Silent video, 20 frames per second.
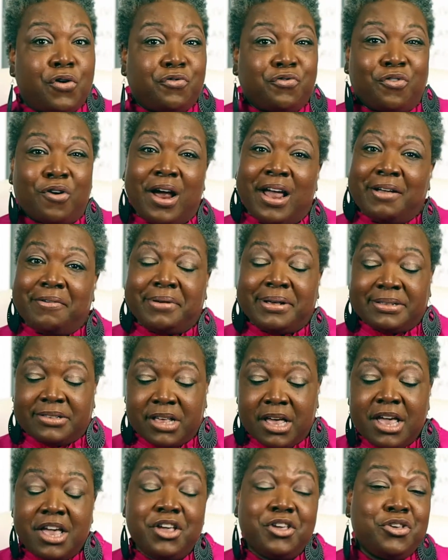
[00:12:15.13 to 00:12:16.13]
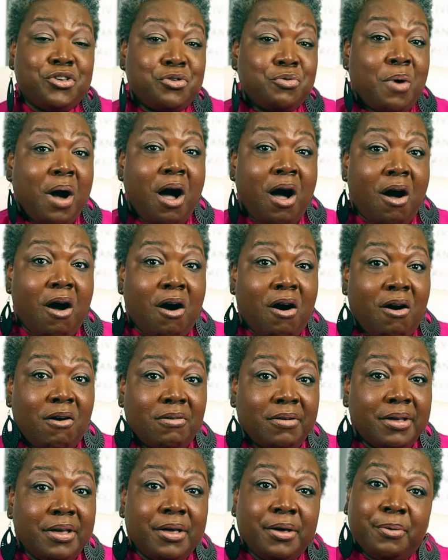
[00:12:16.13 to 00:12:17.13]
fragrance. You
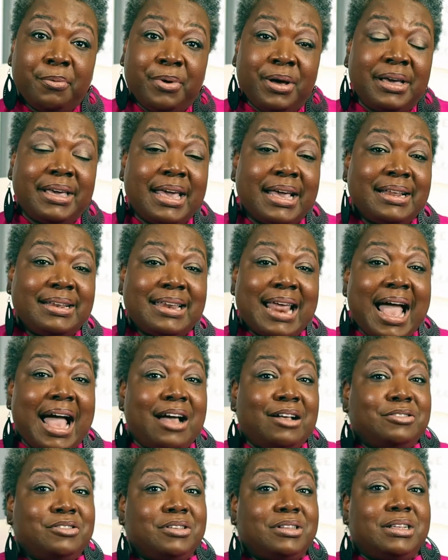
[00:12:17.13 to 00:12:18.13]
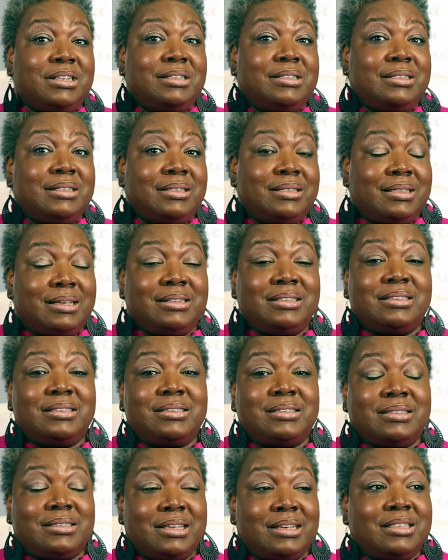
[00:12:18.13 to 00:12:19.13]
all, we're getting down to
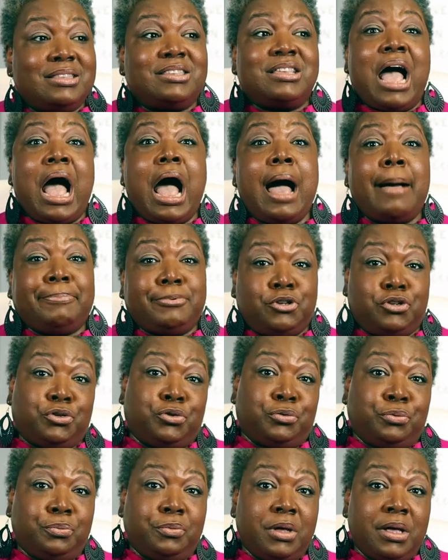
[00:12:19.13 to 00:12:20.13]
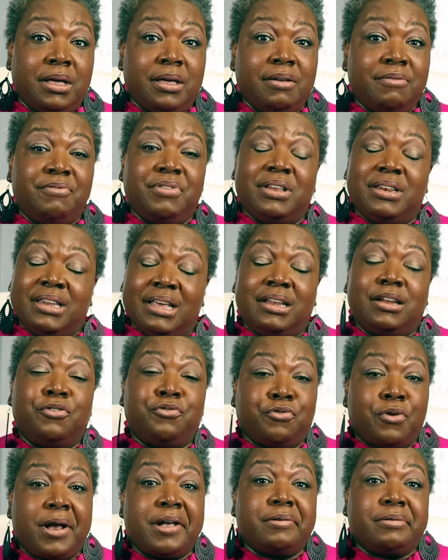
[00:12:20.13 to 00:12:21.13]
the top two vanilla
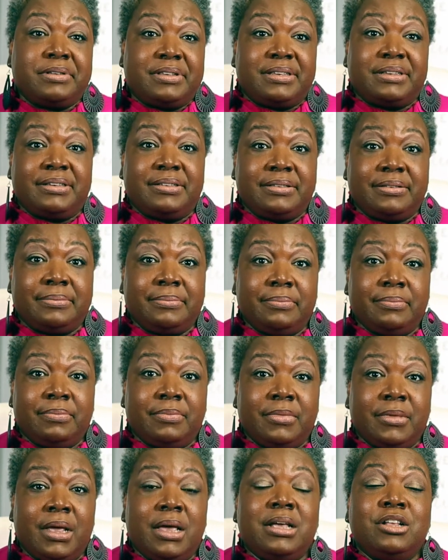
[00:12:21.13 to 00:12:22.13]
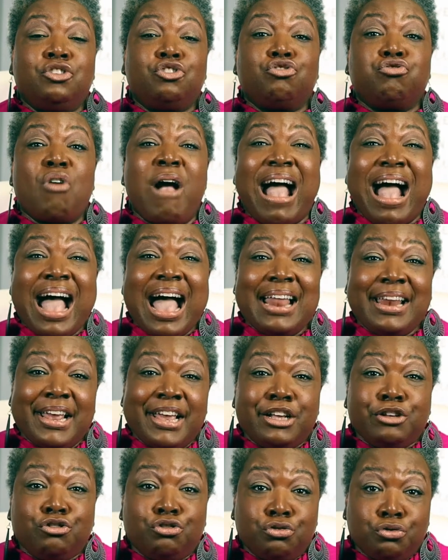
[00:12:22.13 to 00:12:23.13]
fragrances. Tried
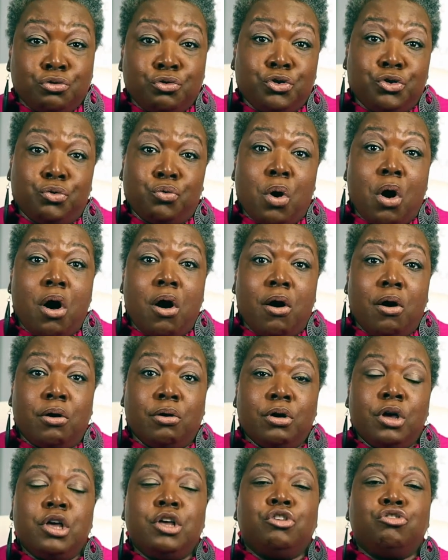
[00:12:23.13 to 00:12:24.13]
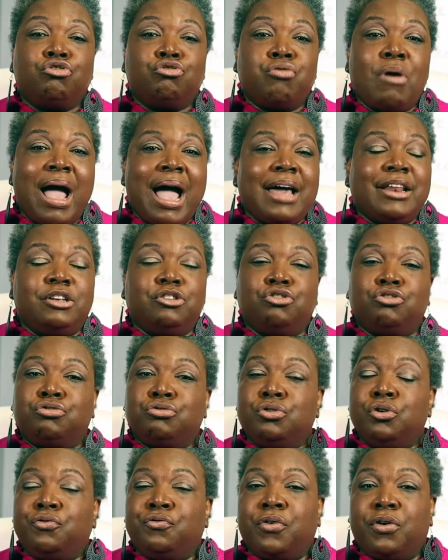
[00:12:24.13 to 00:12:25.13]
and true, you all. Tried and
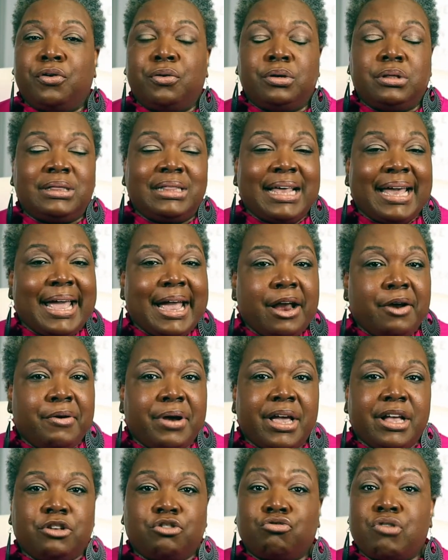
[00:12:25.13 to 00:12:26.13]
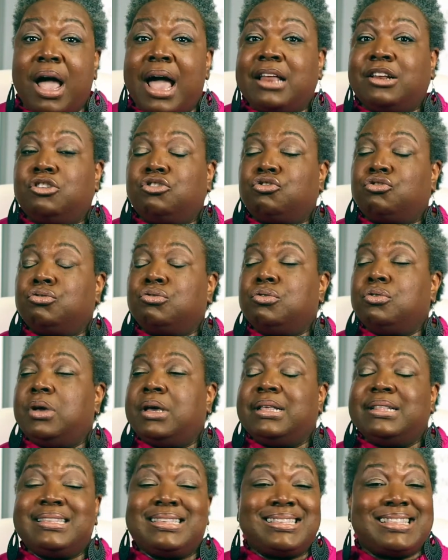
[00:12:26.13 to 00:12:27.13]
true for layering, tried and true
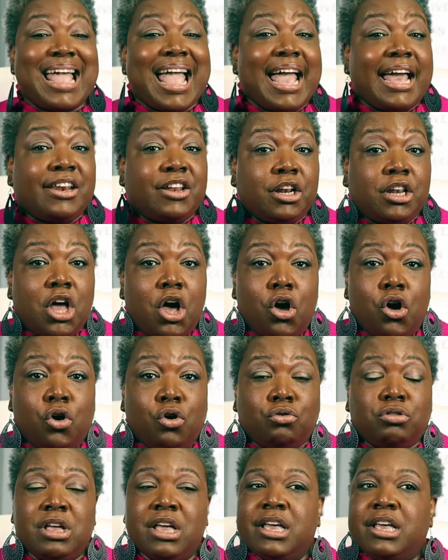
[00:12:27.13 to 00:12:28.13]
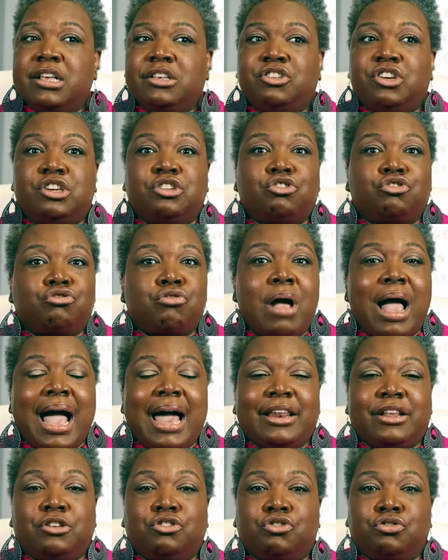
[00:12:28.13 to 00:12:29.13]
and standalone, just
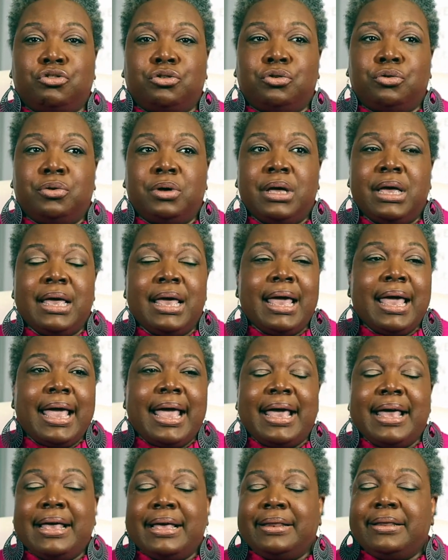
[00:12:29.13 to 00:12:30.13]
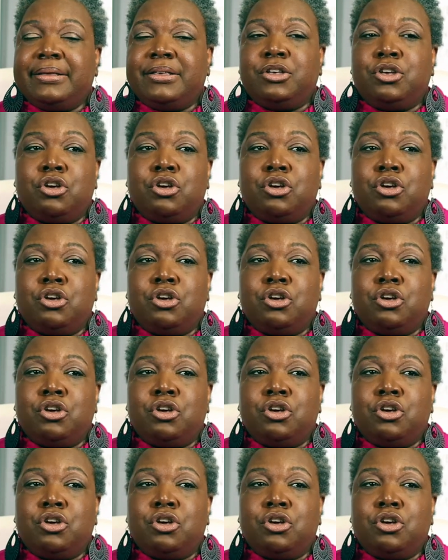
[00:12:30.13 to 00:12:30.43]
tried and true. And,